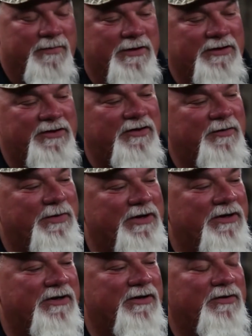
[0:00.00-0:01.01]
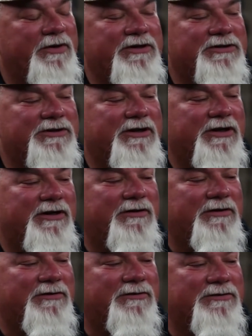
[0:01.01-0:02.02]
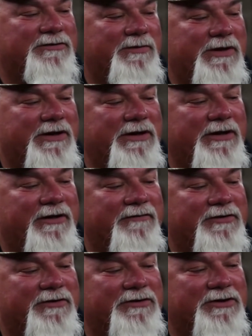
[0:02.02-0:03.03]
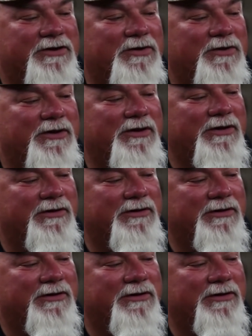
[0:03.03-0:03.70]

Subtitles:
This is the Pintail Widgeon call. It was made after a toy,